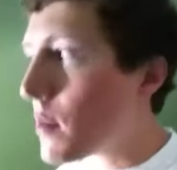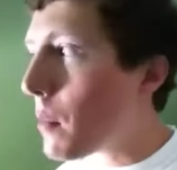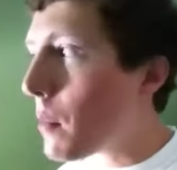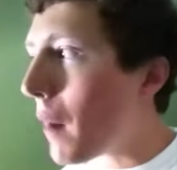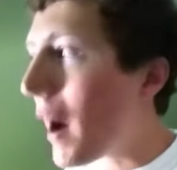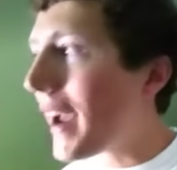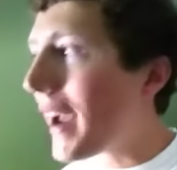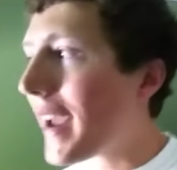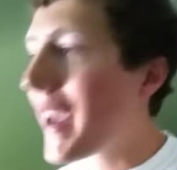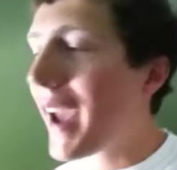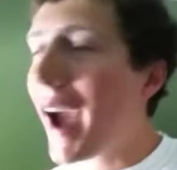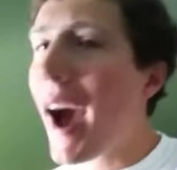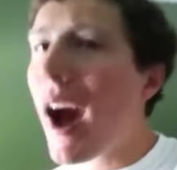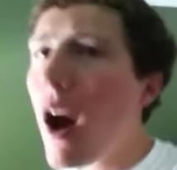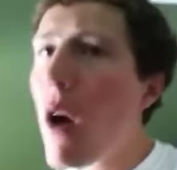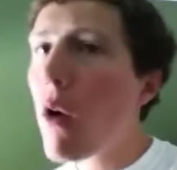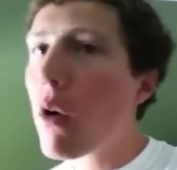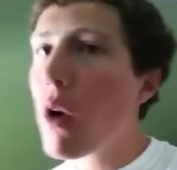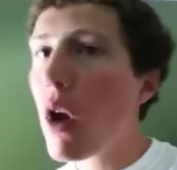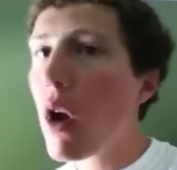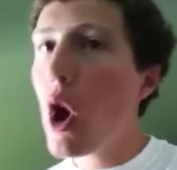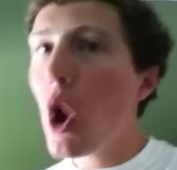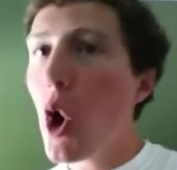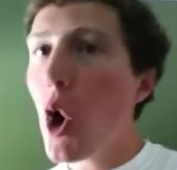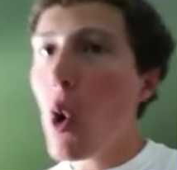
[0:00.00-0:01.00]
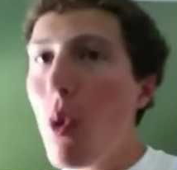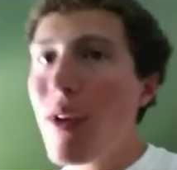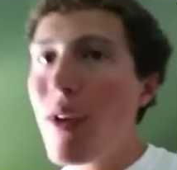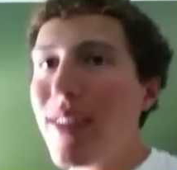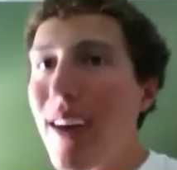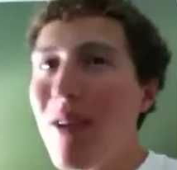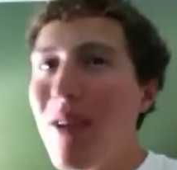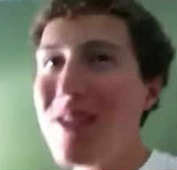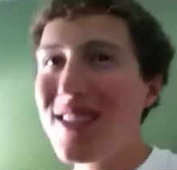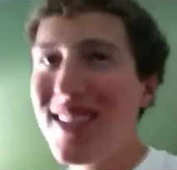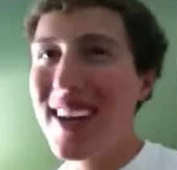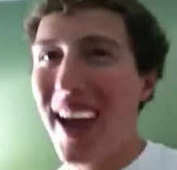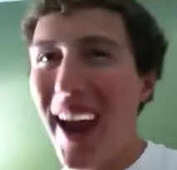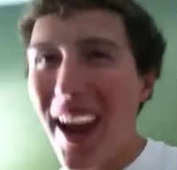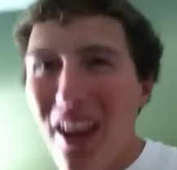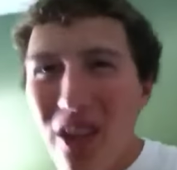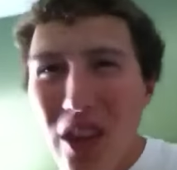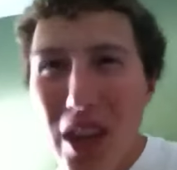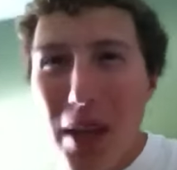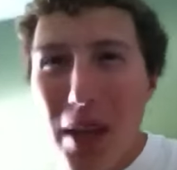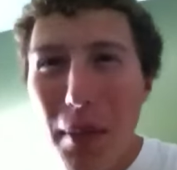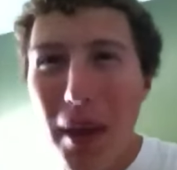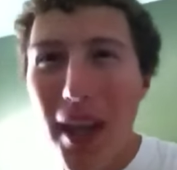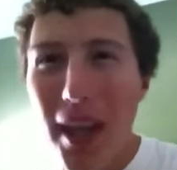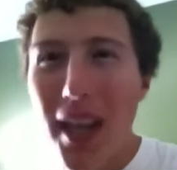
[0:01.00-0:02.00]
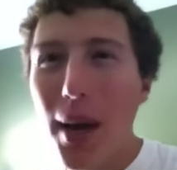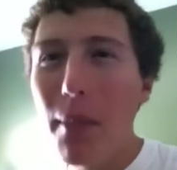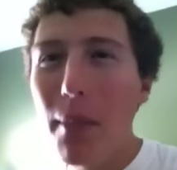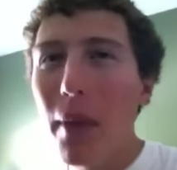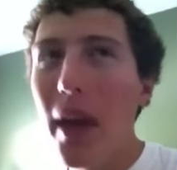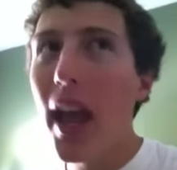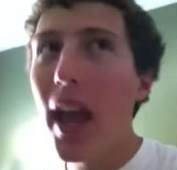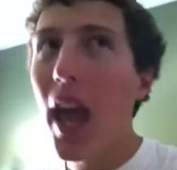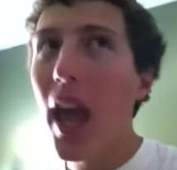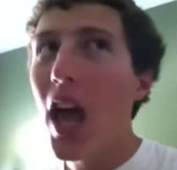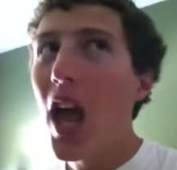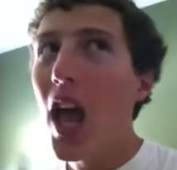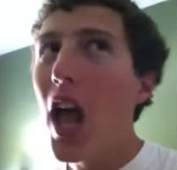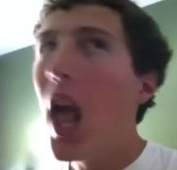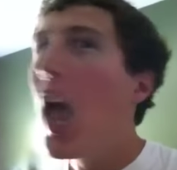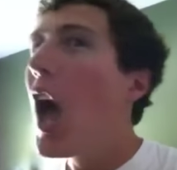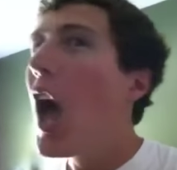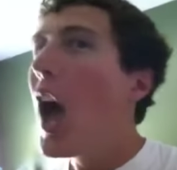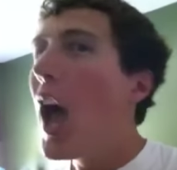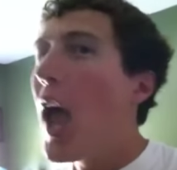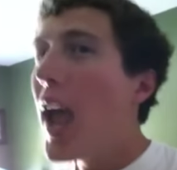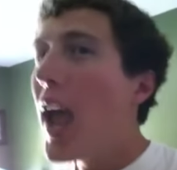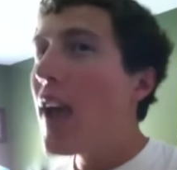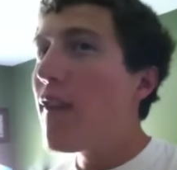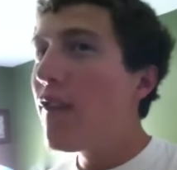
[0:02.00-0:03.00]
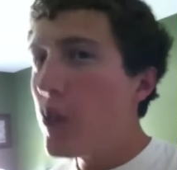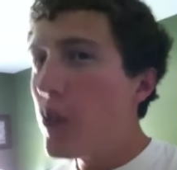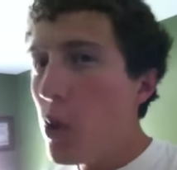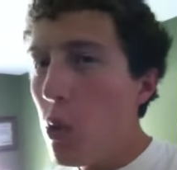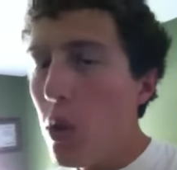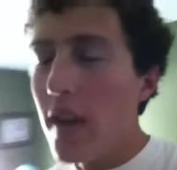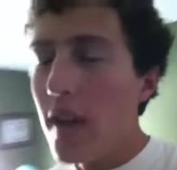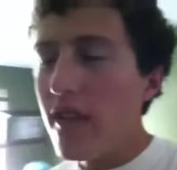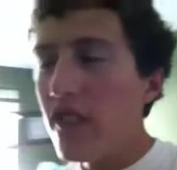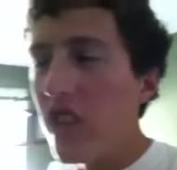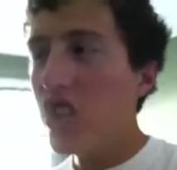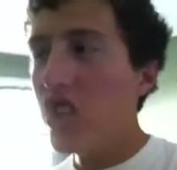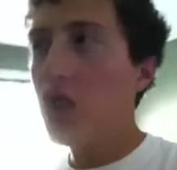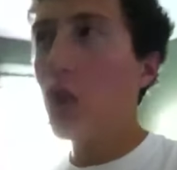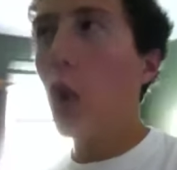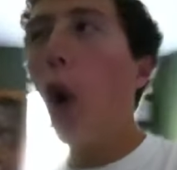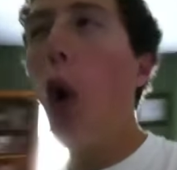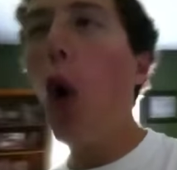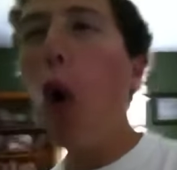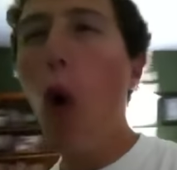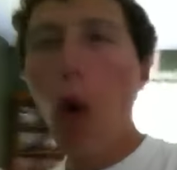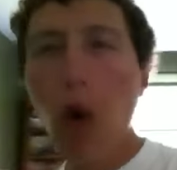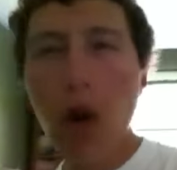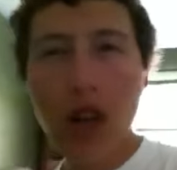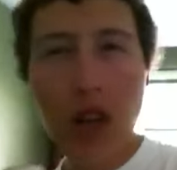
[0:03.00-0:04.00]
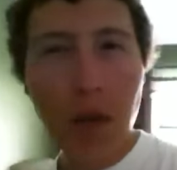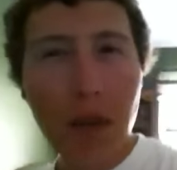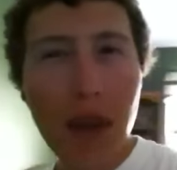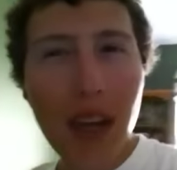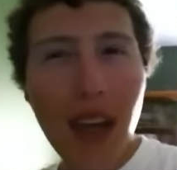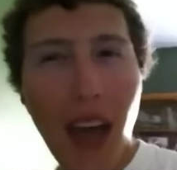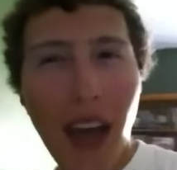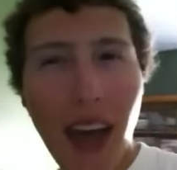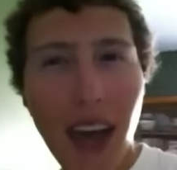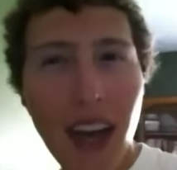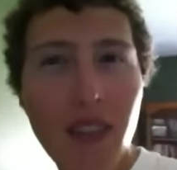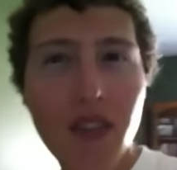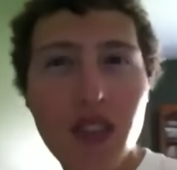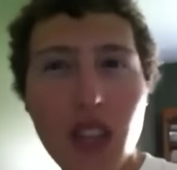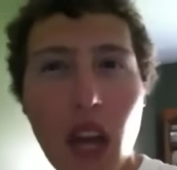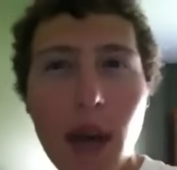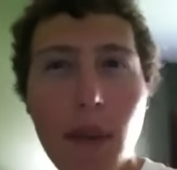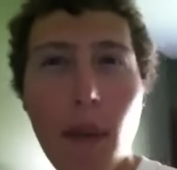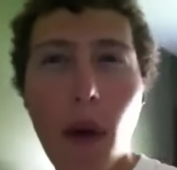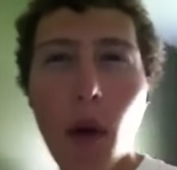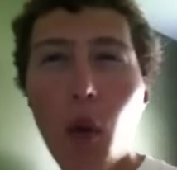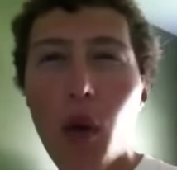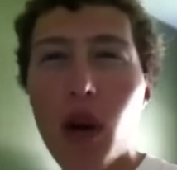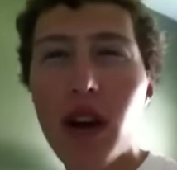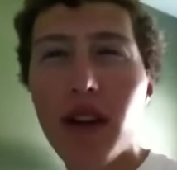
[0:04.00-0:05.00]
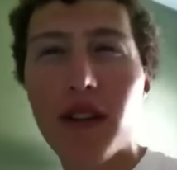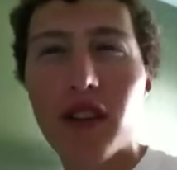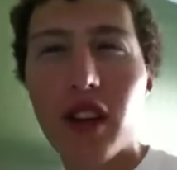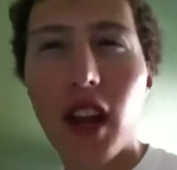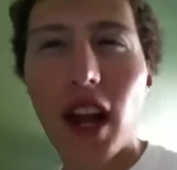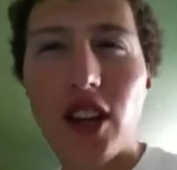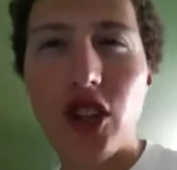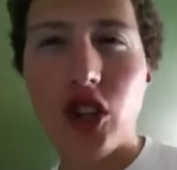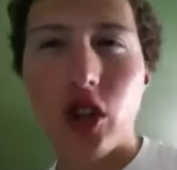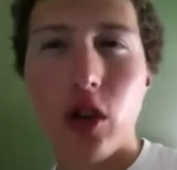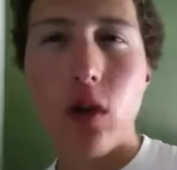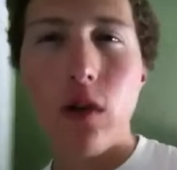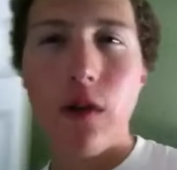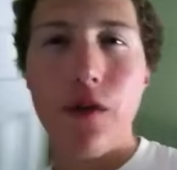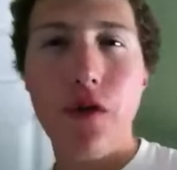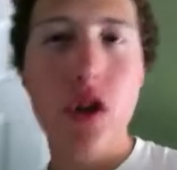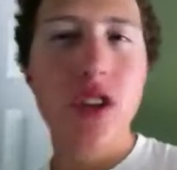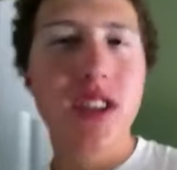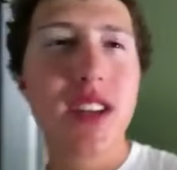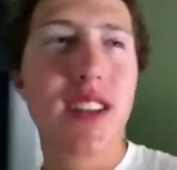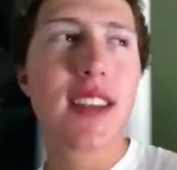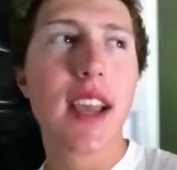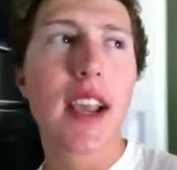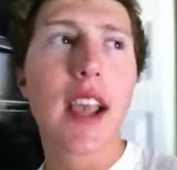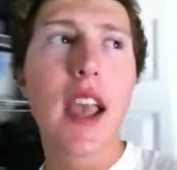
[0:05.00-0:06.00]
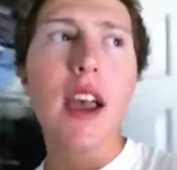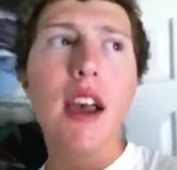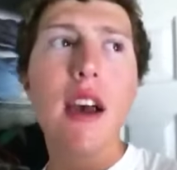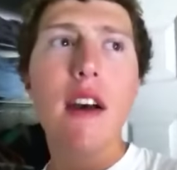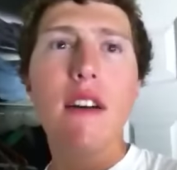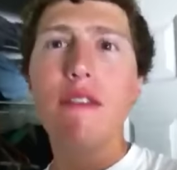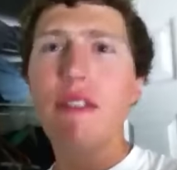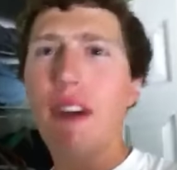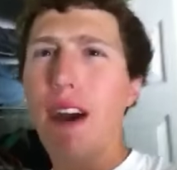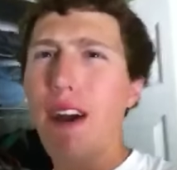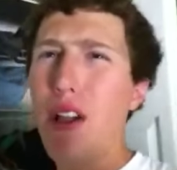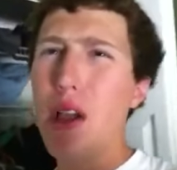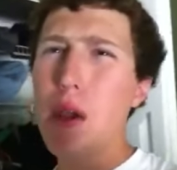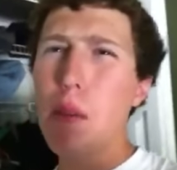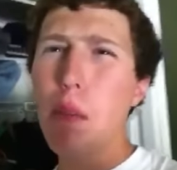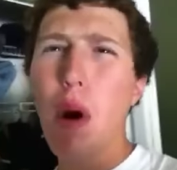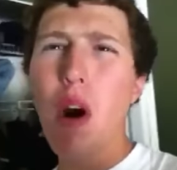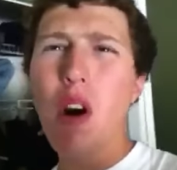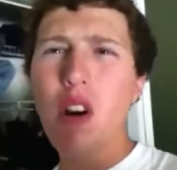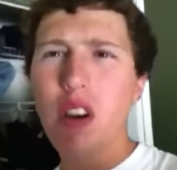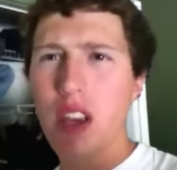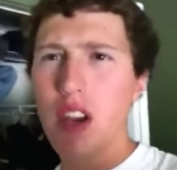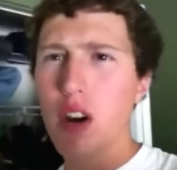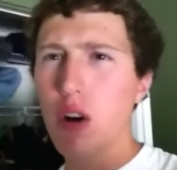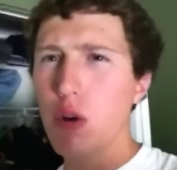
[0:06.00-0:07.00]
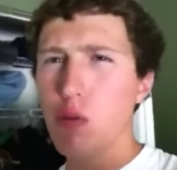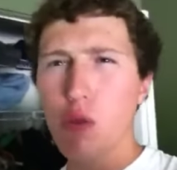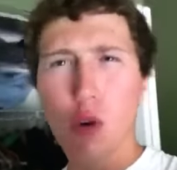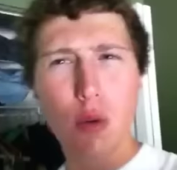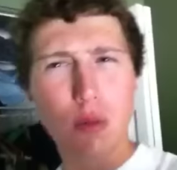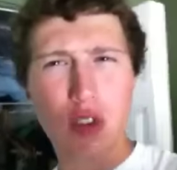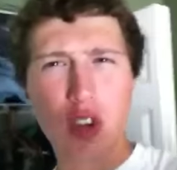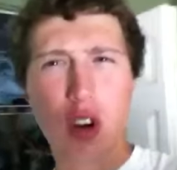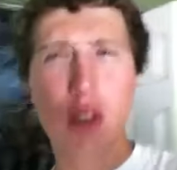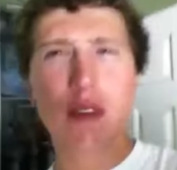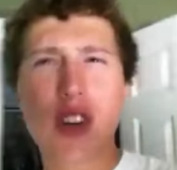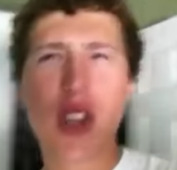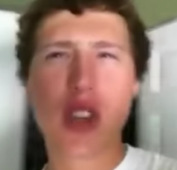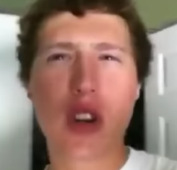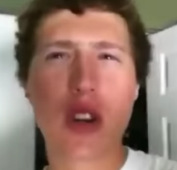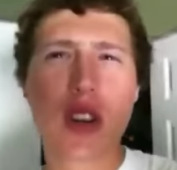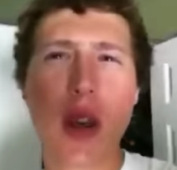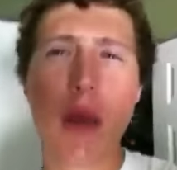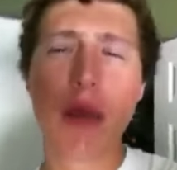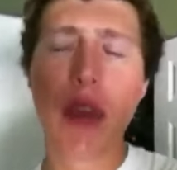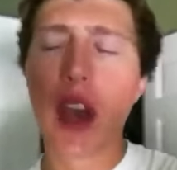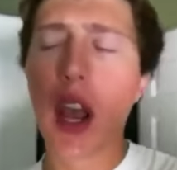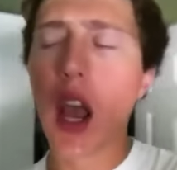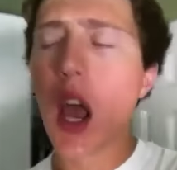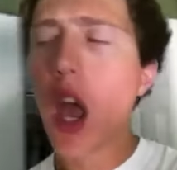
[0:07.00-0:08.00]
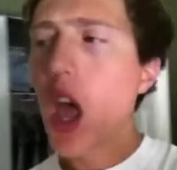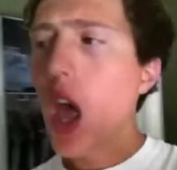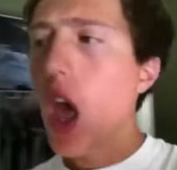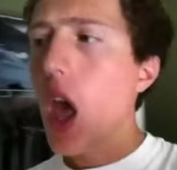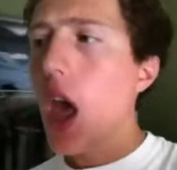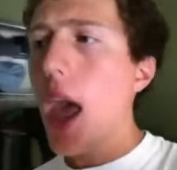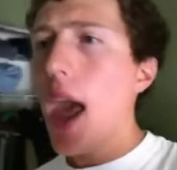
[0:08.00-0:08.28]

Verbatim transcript: to my account without telling me, and I'm like, if you would have just told me ahead of time, I would have let you. For instance, like valet parking or room service or something.